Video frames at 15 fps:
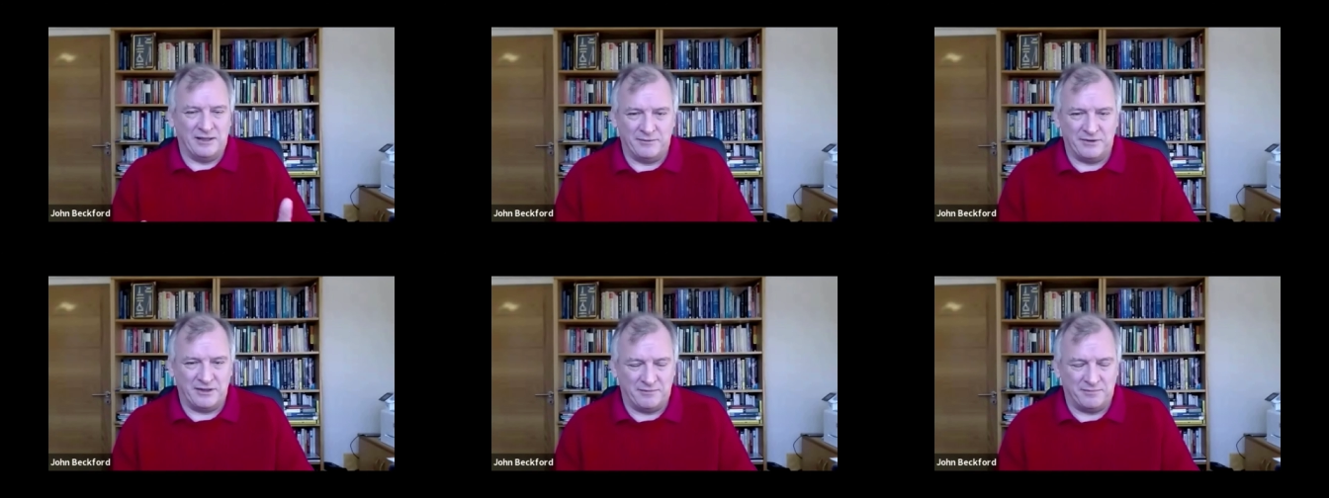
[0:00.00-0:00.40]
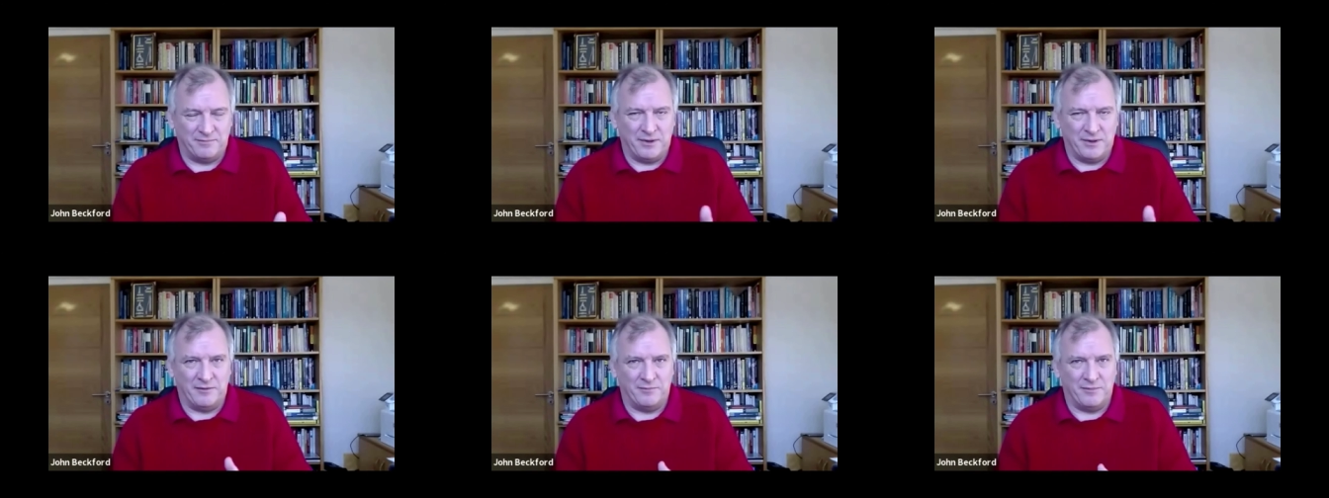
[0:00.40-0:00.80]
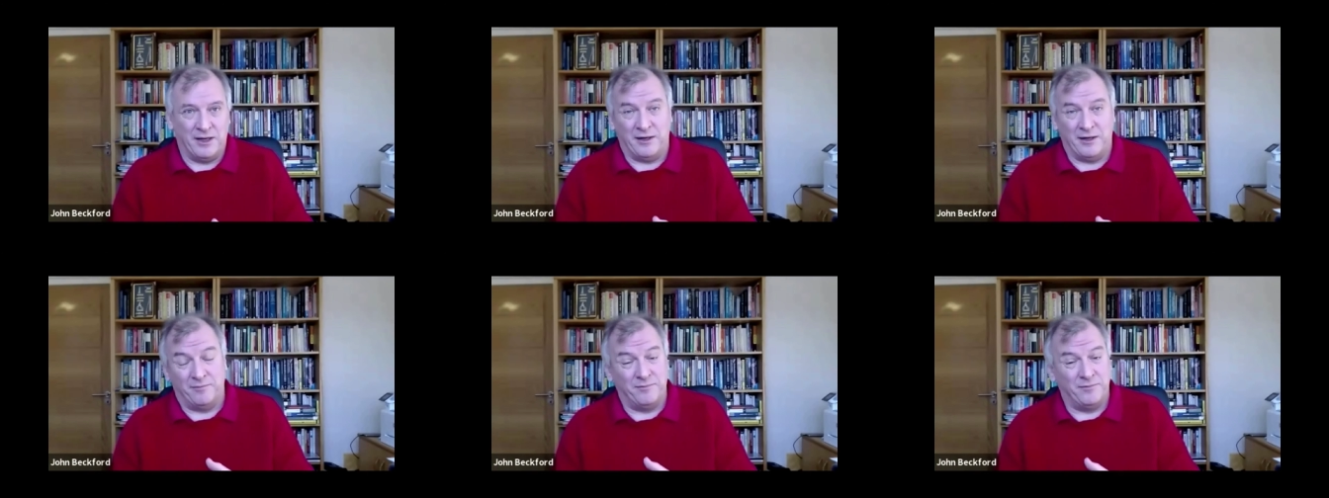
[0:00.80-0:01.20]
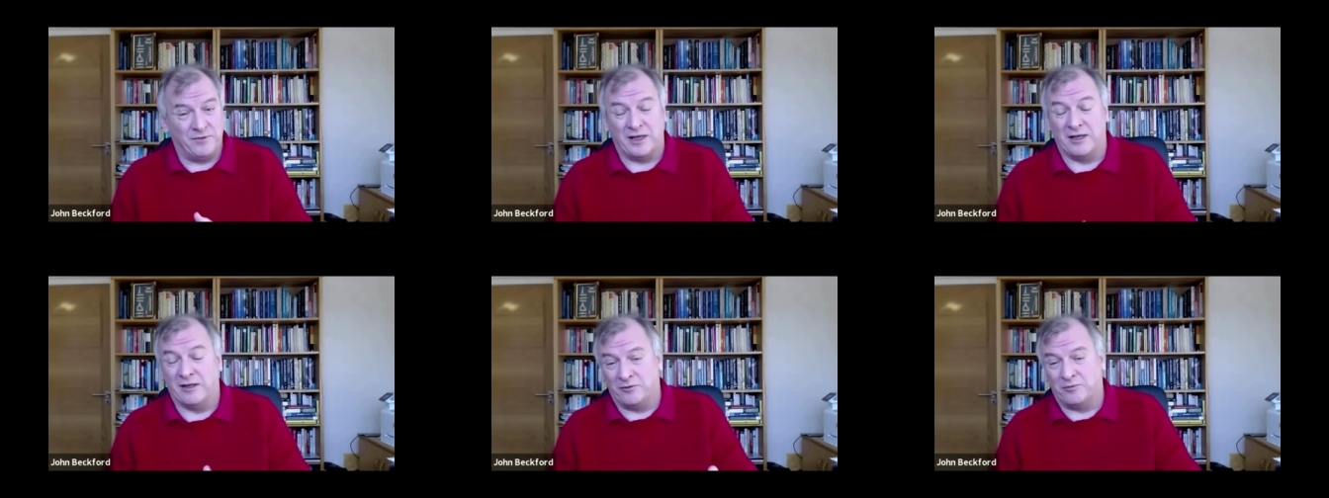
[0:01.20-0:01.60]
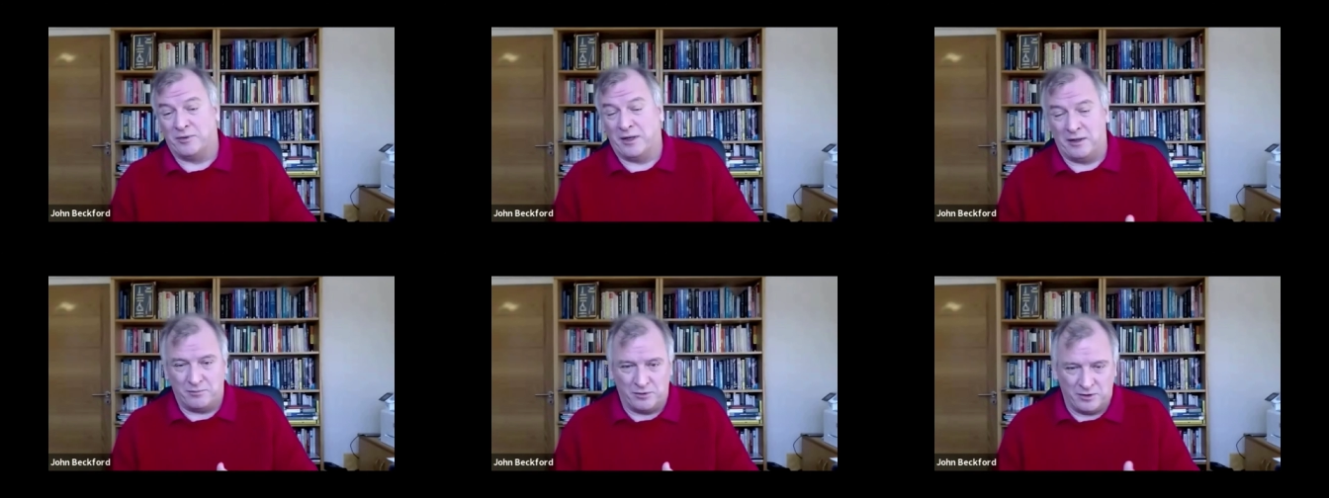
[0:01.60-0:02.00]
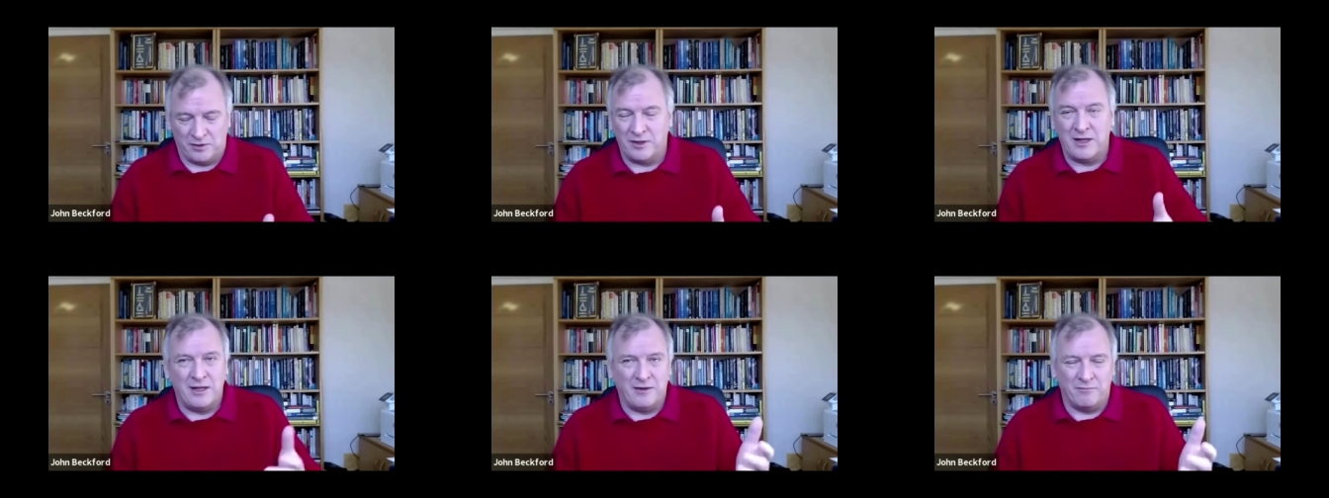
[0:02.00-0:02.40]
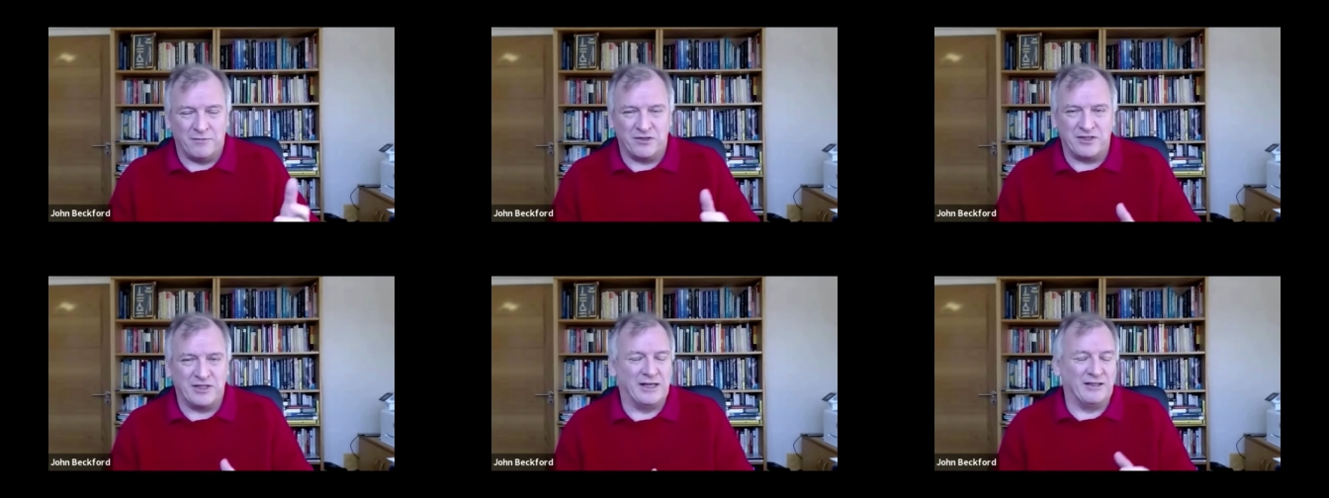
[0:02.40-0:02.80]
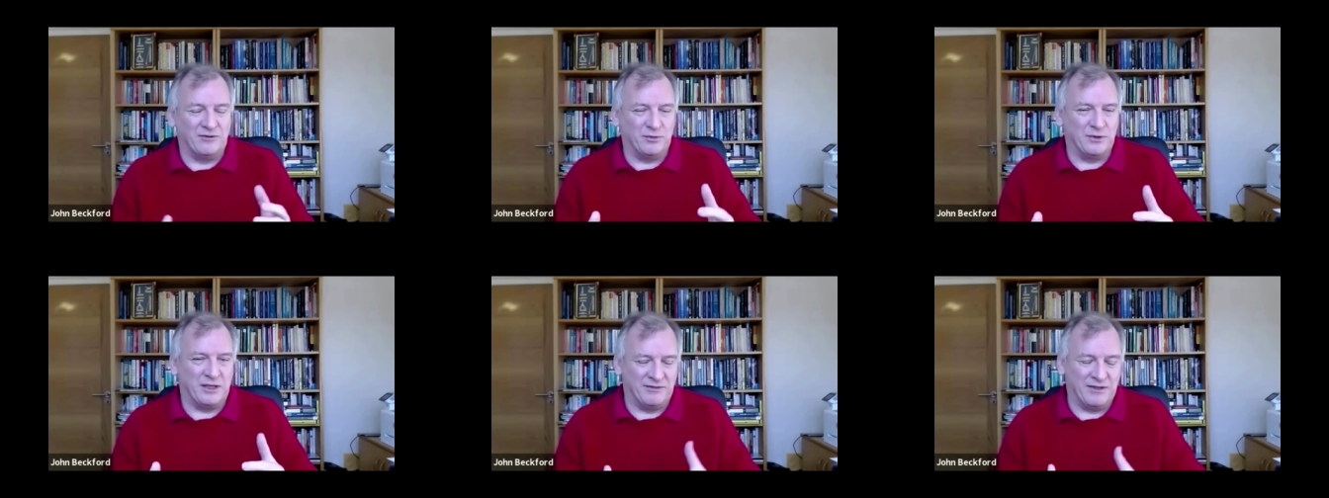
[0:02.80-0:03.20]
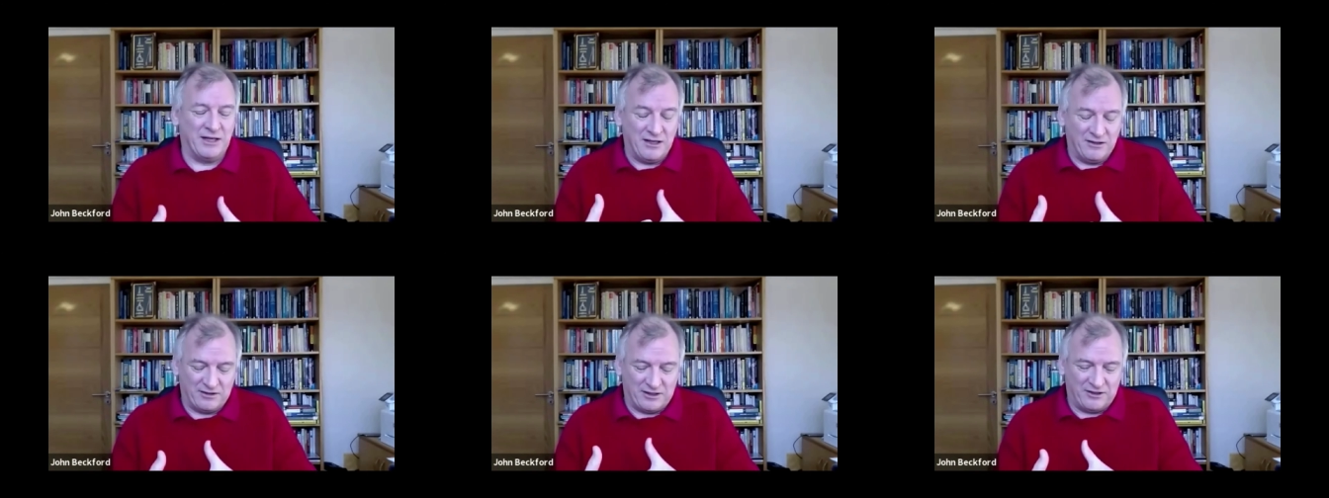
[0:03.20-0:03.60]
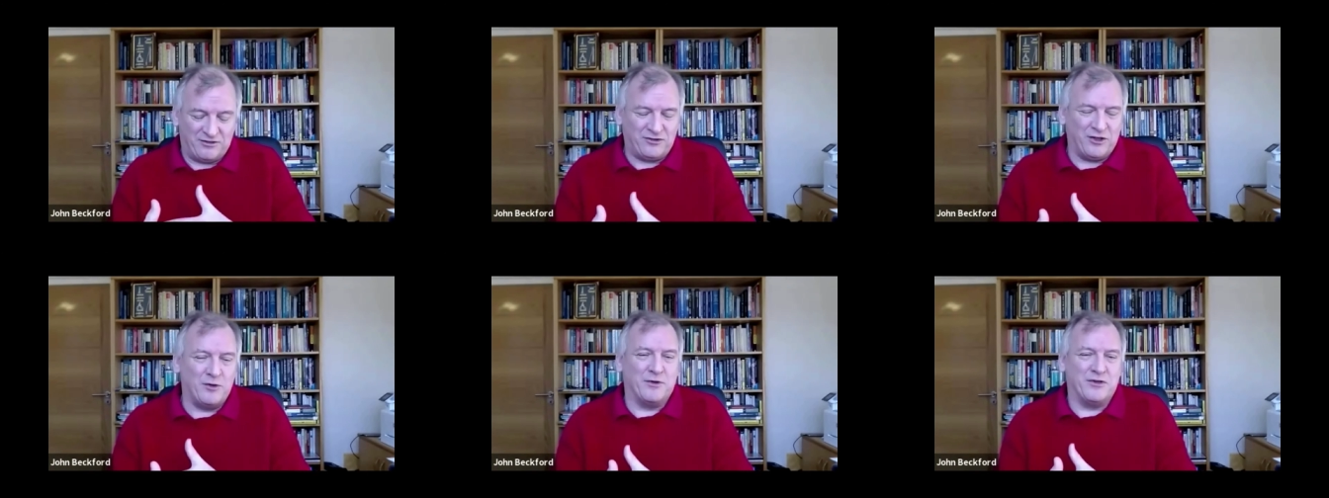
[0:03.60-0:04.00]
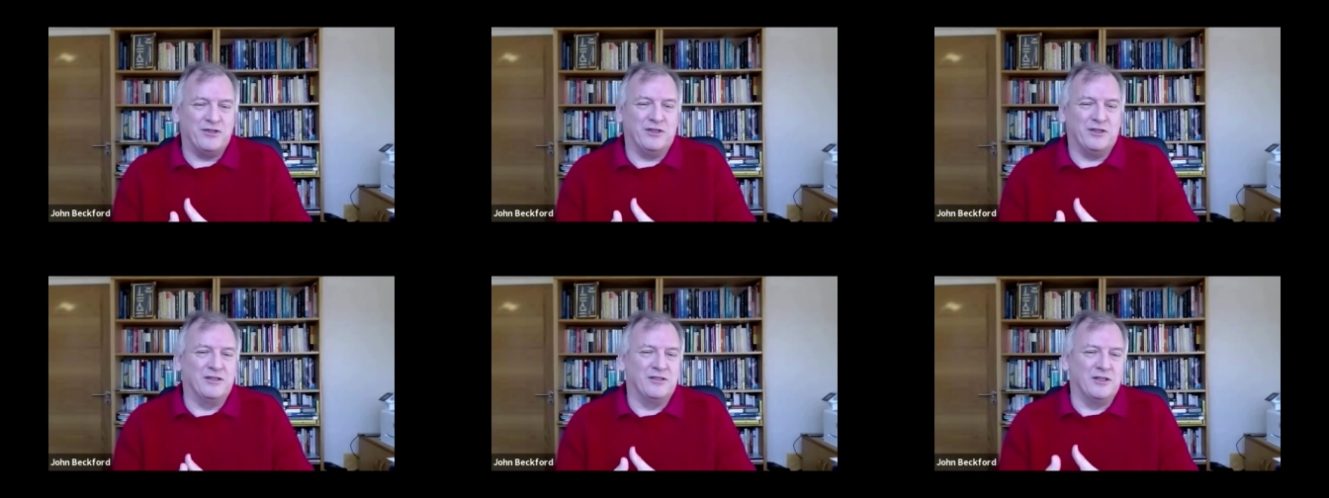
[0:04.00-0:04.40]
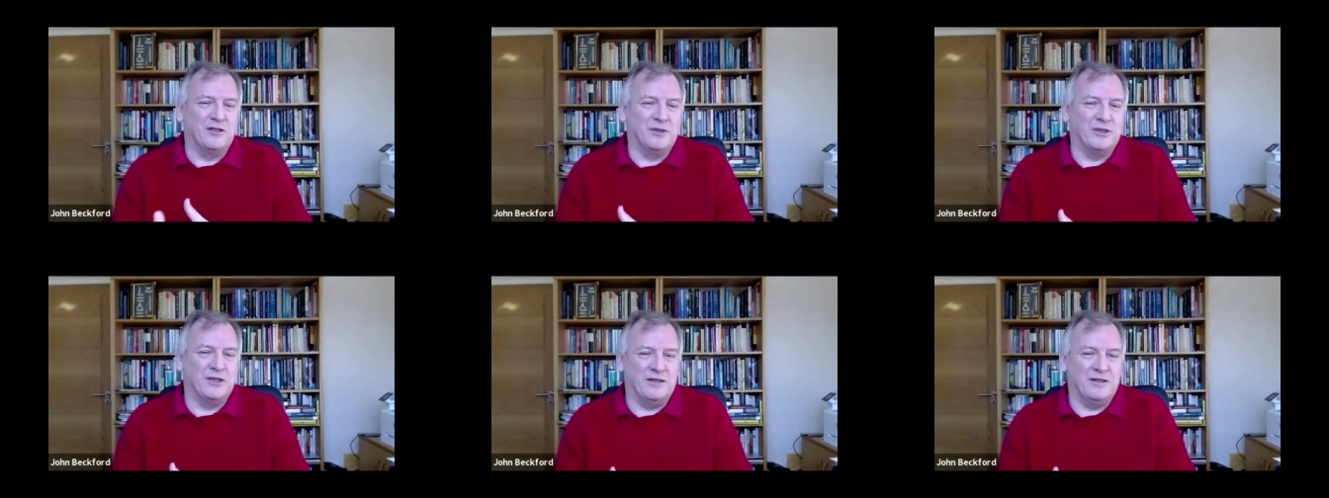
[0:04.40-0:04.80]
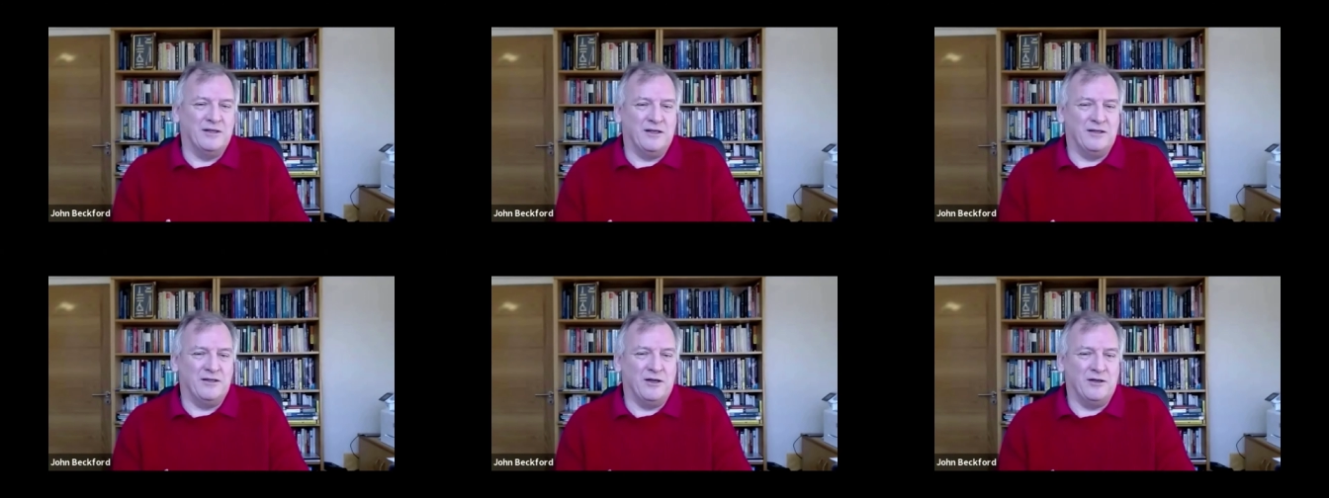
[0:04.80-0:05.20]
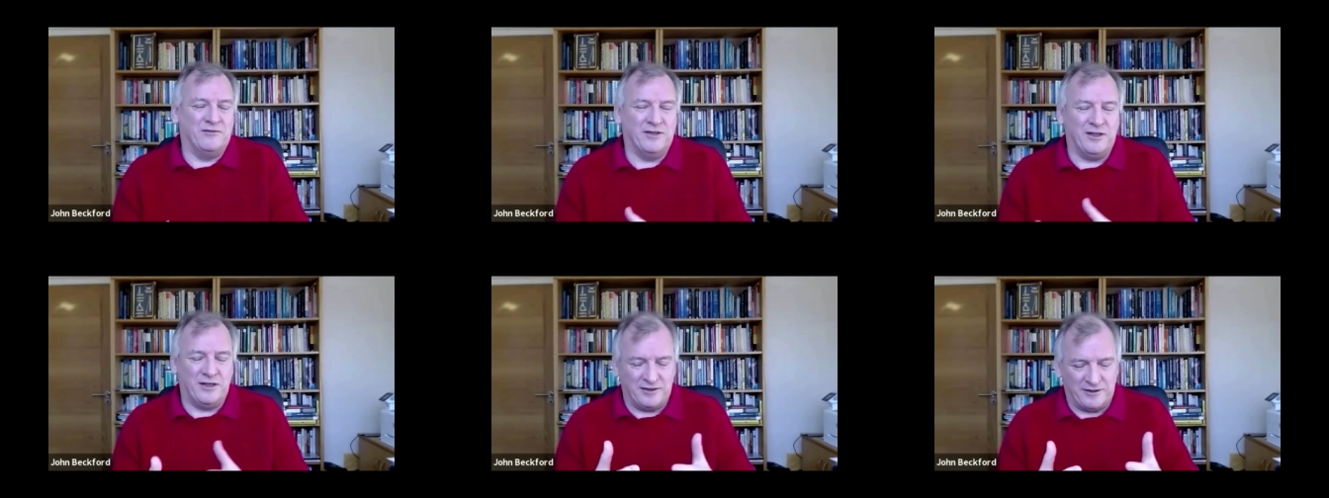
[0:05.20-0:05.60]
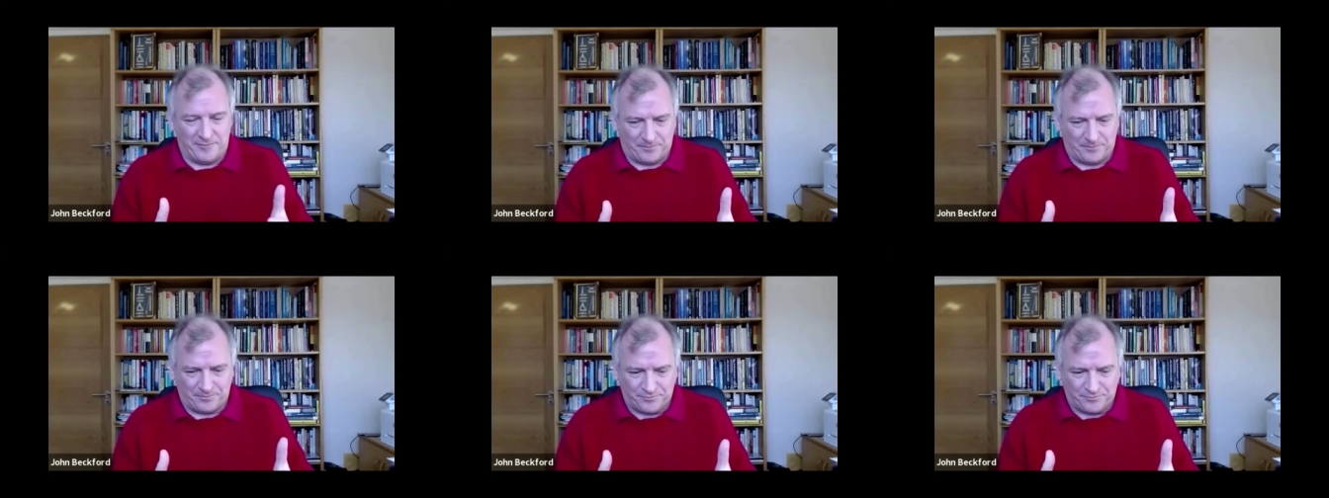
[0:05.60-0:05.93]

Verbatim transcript: limited by, by skills, people, machines, whatever. So there's so much you can do and, and, and no further.